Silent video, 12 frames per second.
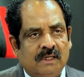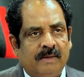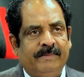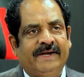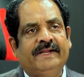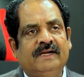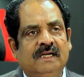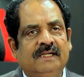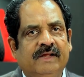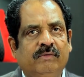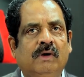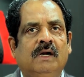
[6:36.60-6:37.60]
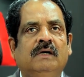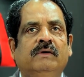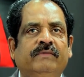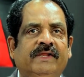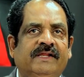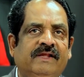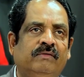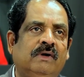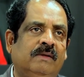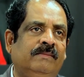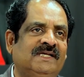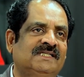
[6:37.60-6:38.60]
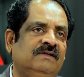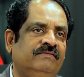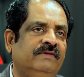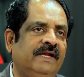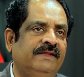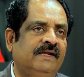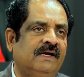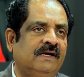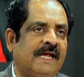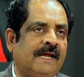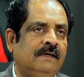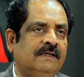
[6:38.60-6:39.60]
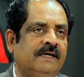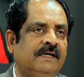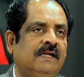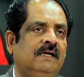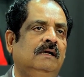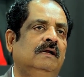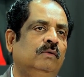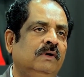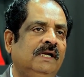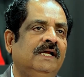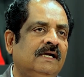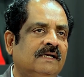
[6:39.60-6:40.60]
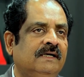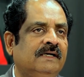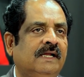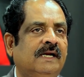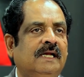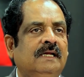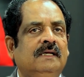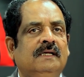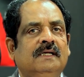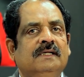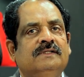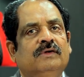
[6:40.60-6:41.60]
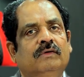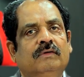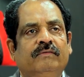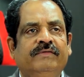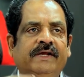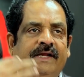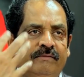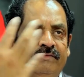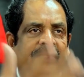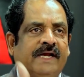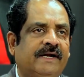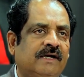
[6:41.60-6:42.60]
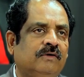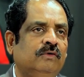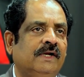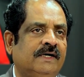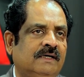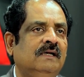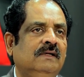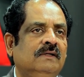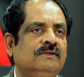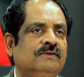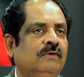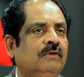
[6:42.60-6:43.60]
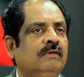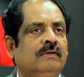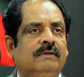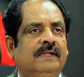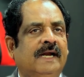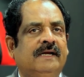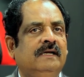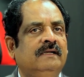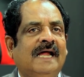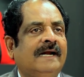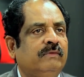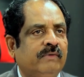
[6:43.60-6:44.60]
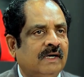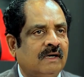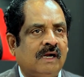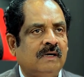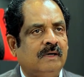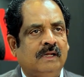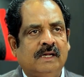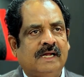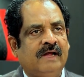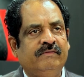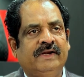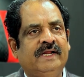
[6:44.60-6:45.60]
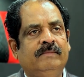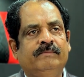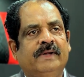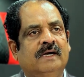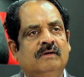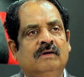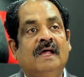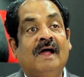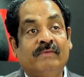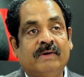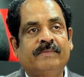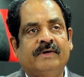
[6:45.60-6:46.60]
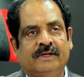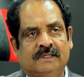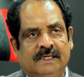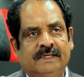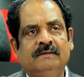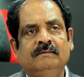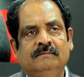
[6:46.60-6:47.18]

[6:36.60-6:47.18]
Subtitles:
material they want, whether they want a mix of leather and Alcantara or only Alcantara. So we cater to that. So that will not have any impact on our product line.